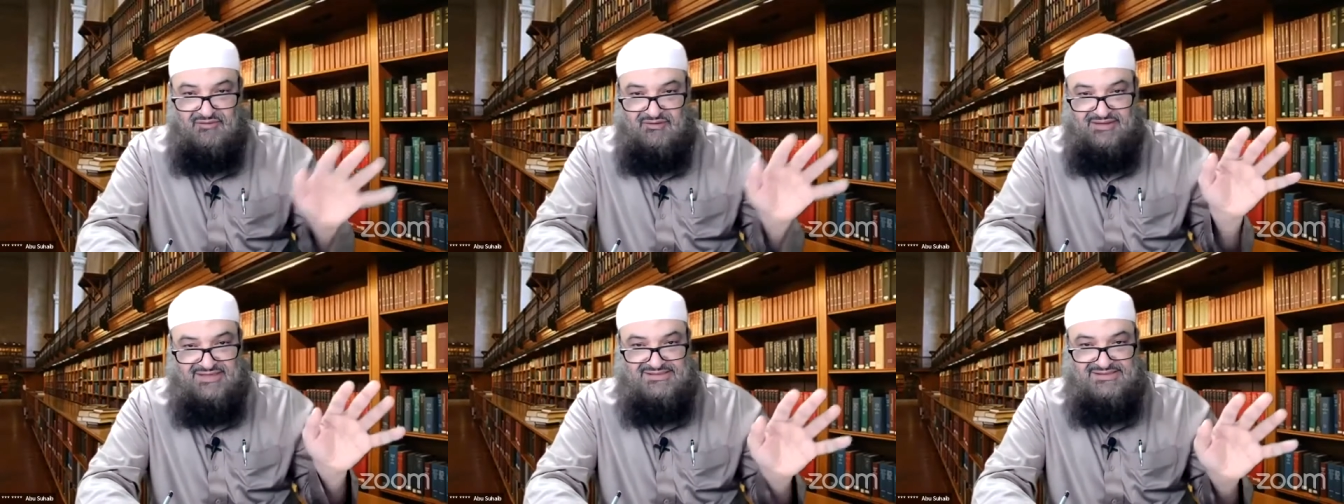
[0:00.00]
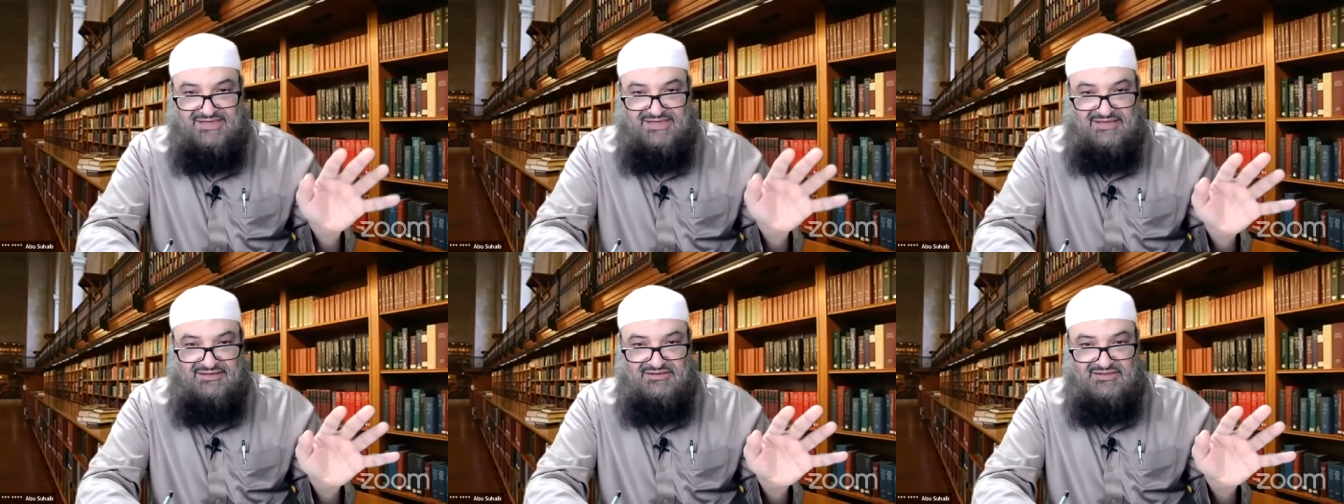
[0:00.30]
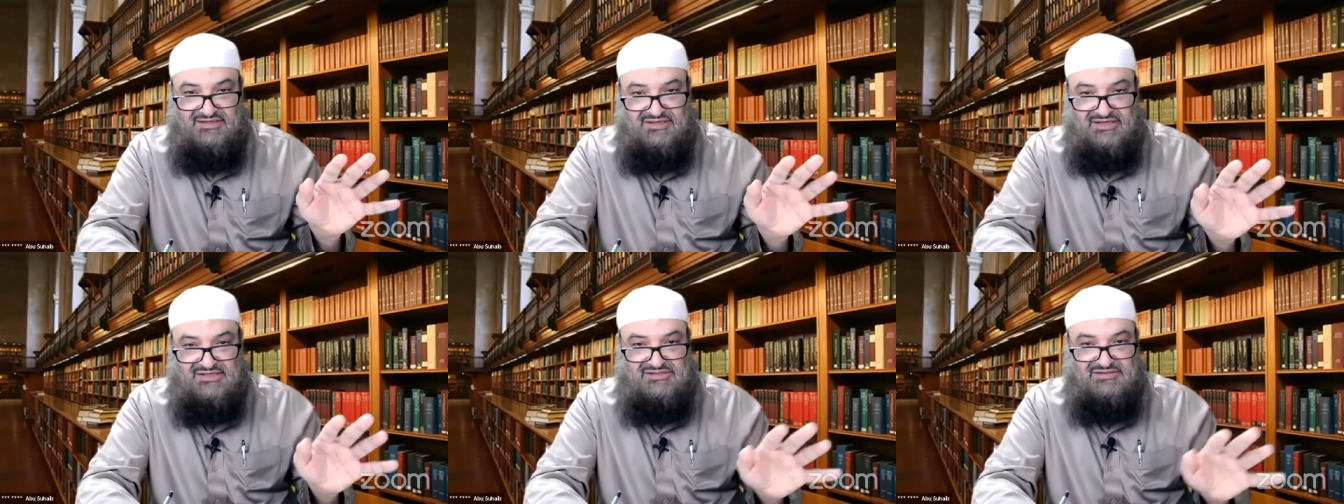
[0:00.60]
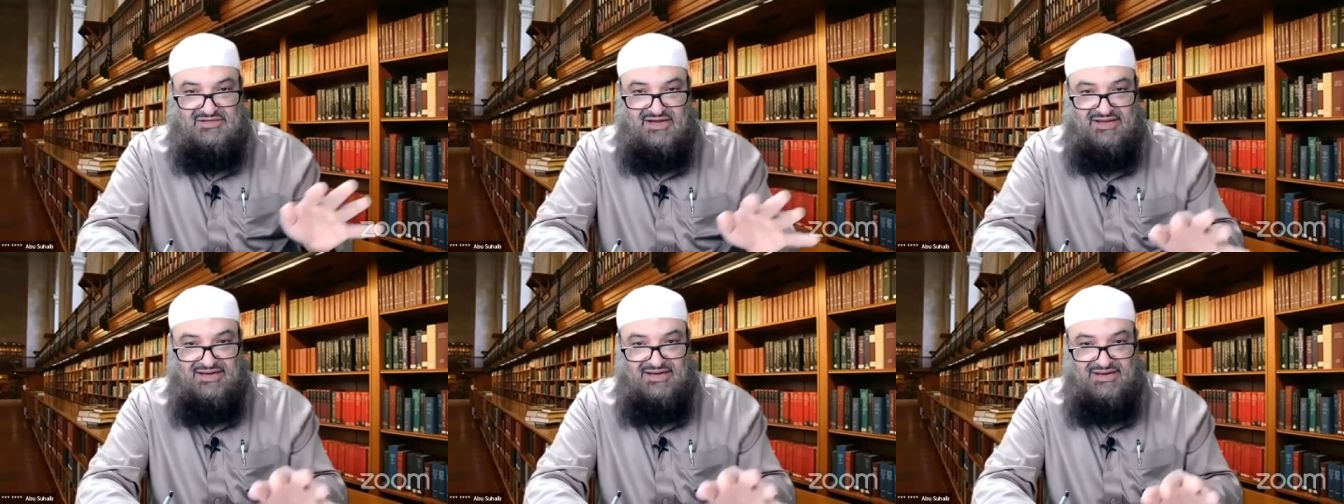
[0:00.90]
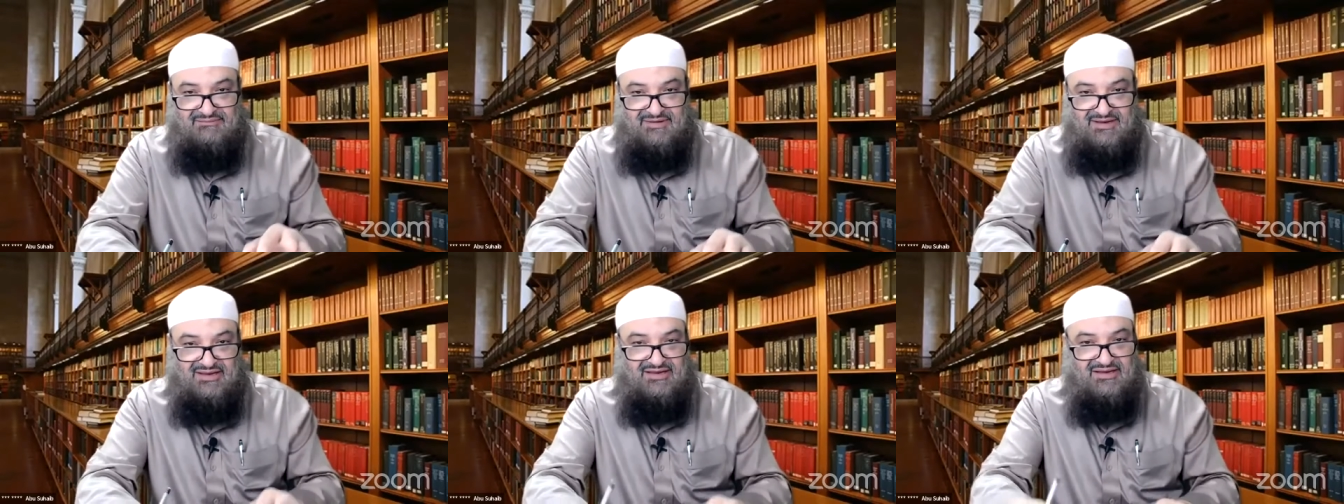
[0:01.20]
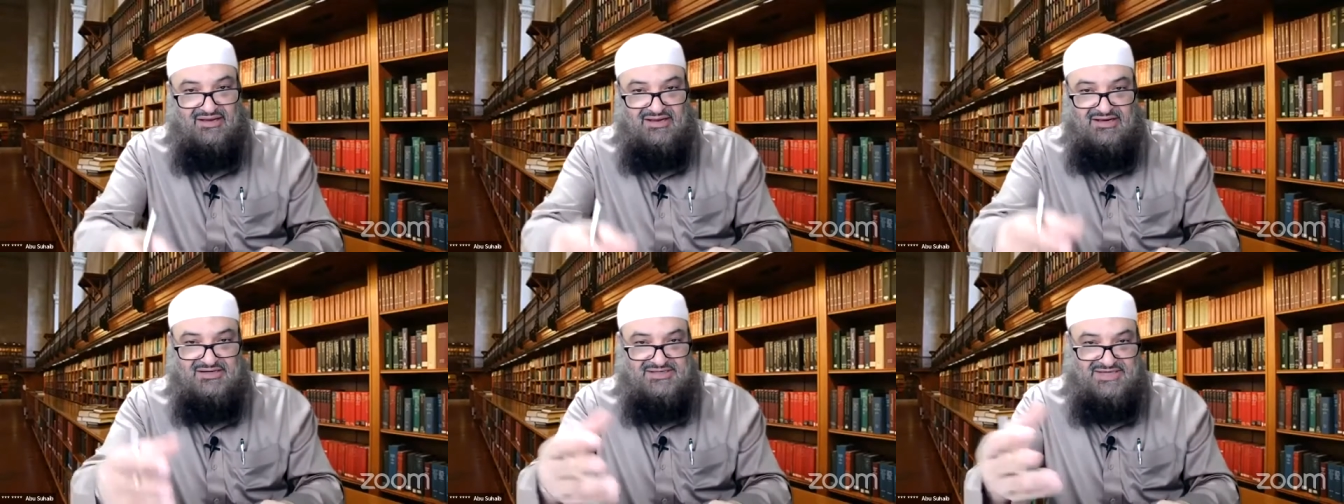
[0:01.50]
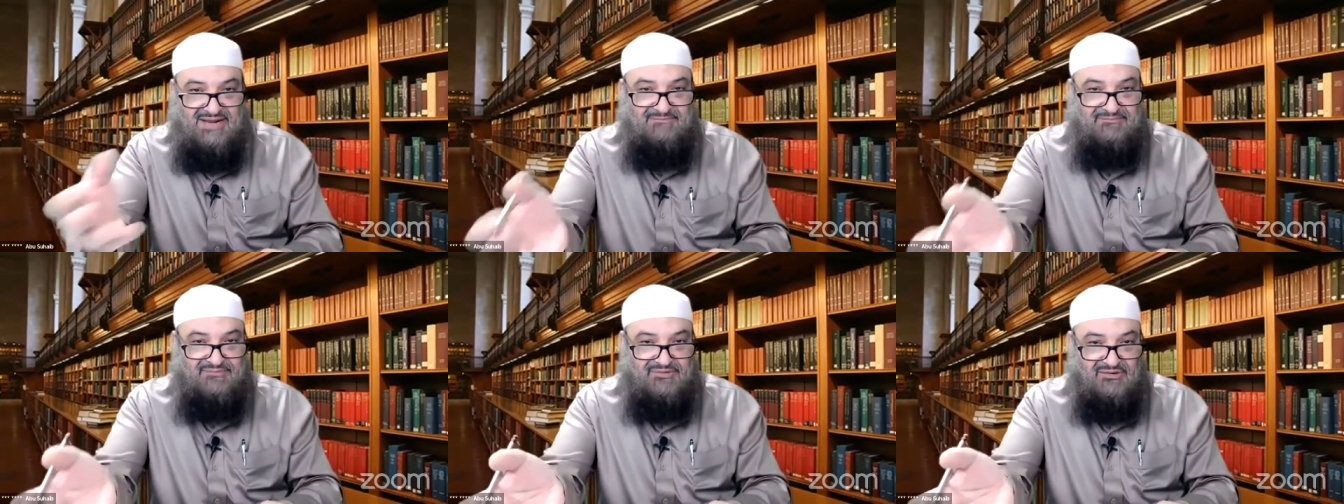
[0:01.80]
that's it it's not going to be
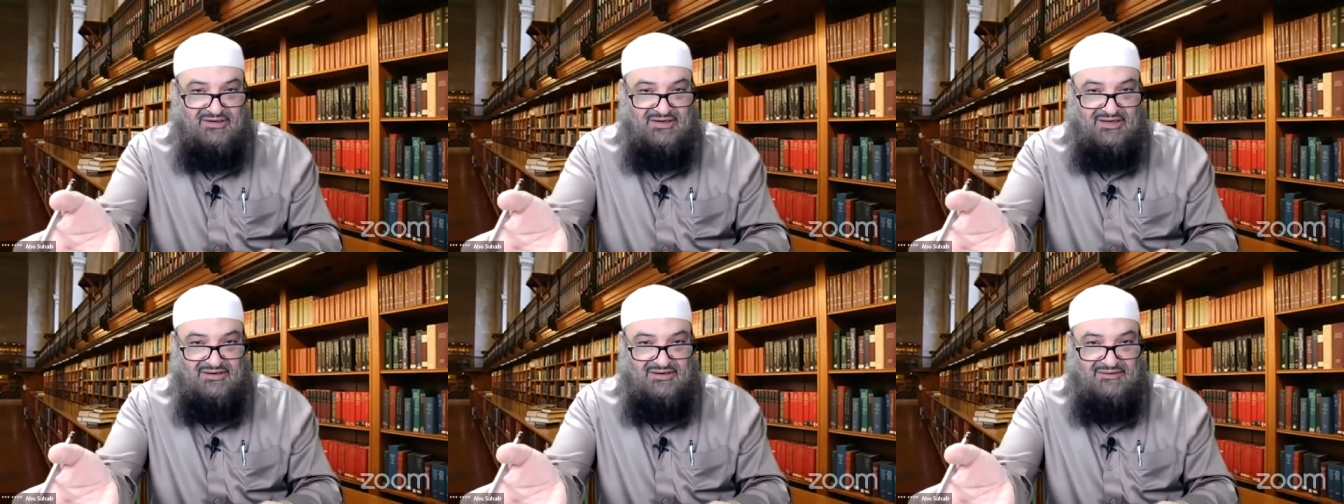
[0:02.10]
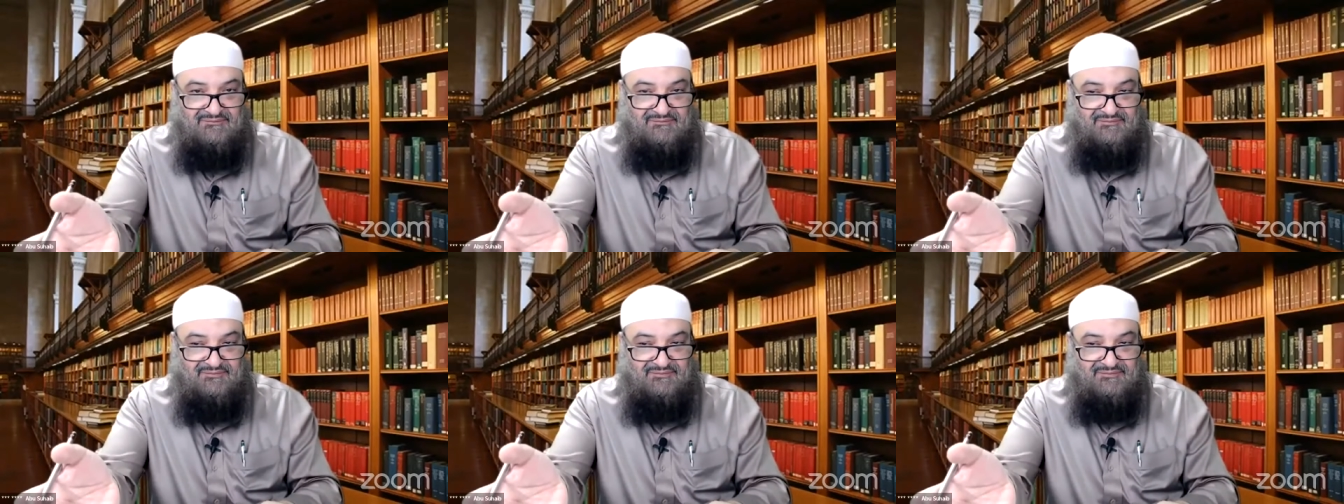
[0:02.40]
temporarily